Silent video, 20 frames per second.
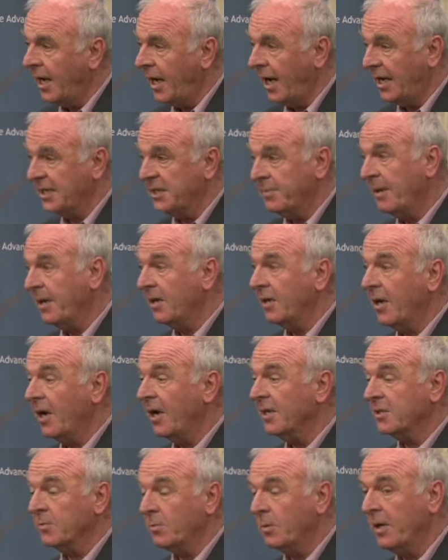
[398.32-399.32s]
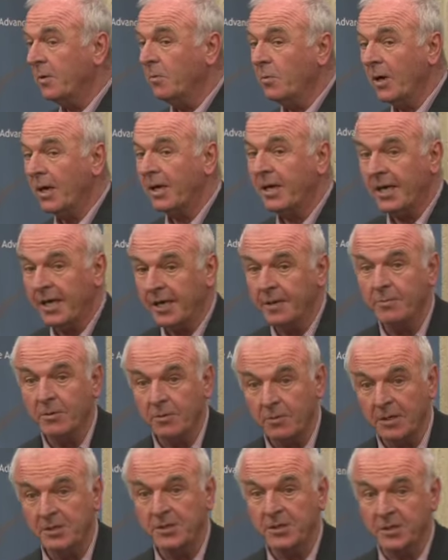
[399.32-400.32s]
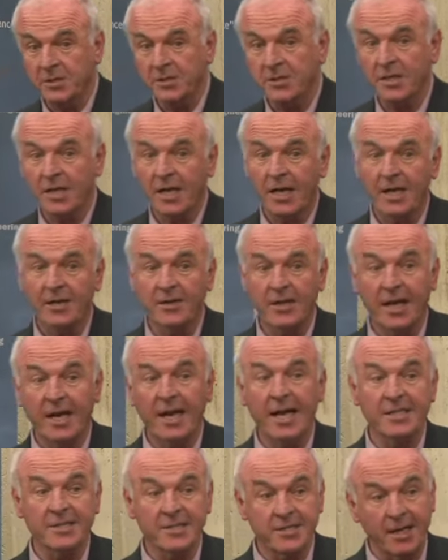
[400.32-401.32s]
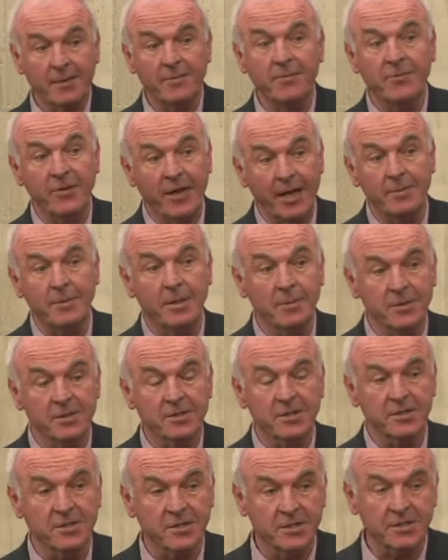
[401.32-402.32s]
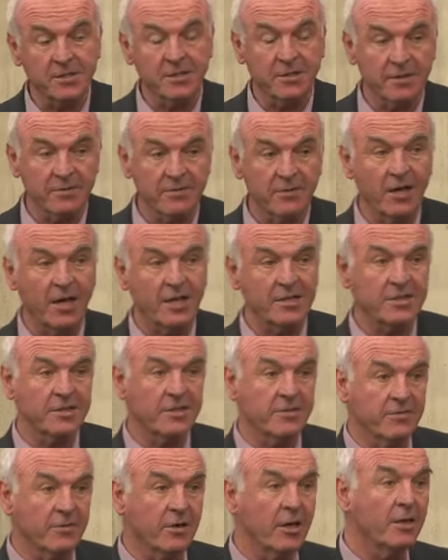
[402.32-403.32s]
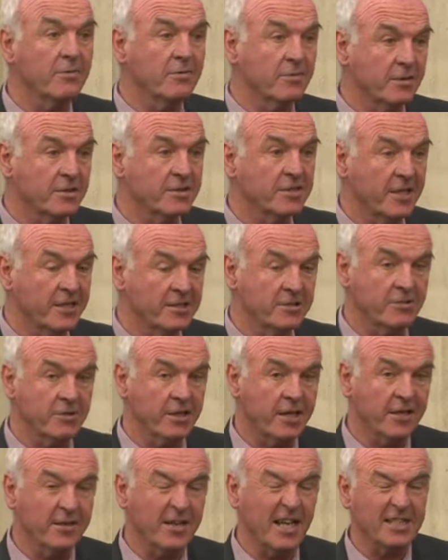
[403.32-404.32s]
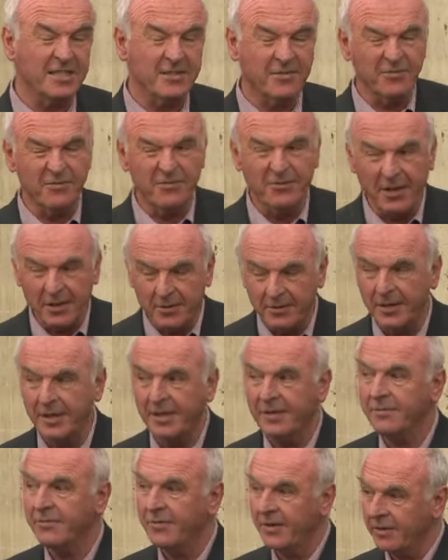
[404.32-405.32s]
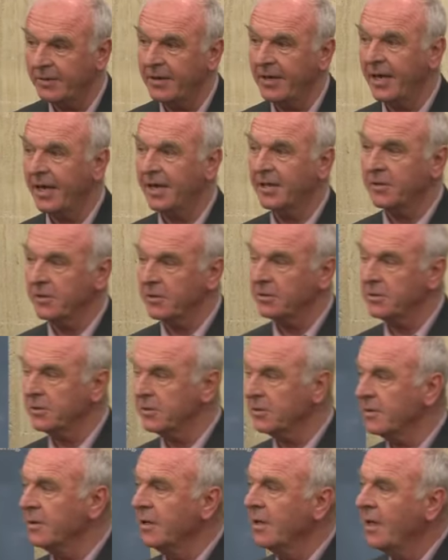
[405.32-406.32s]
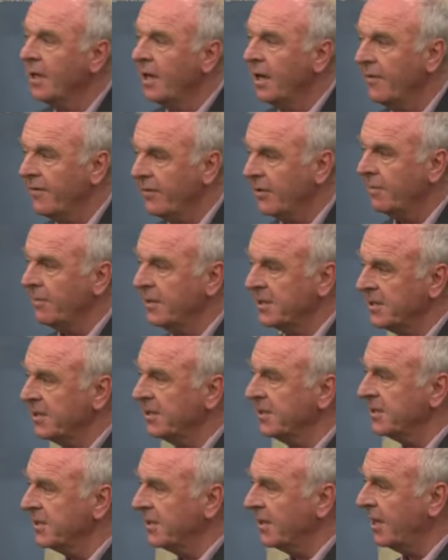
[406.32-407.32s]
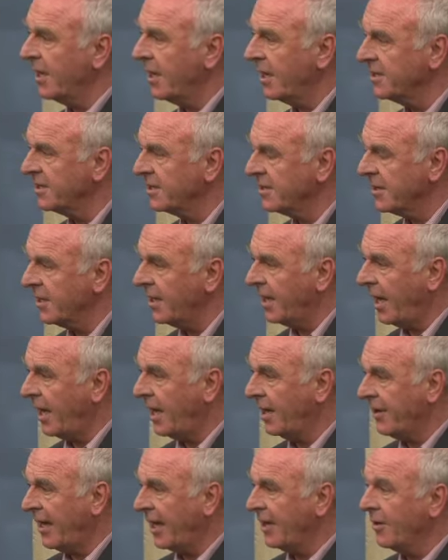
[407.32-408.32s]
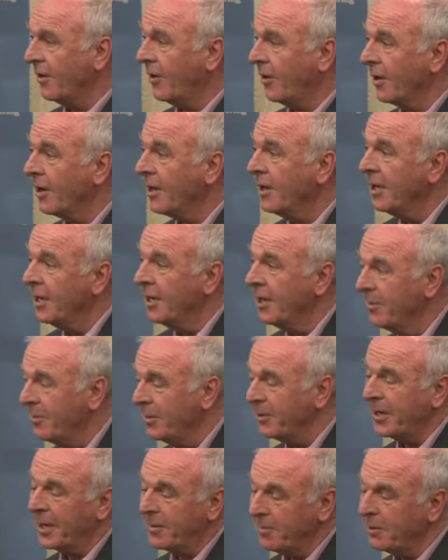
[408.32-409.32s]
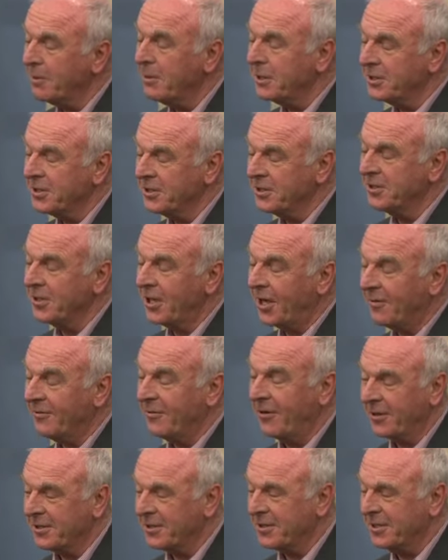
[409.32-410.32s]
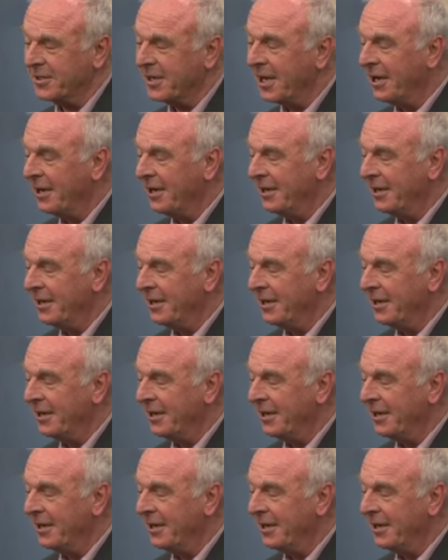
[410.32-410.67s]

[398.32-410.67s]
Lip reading: I spent last week working in Mauritius, and that has some family businesses that have lasted for over a century, and that's very, very unusual for a business to last that long. But then Mauritians are foxes.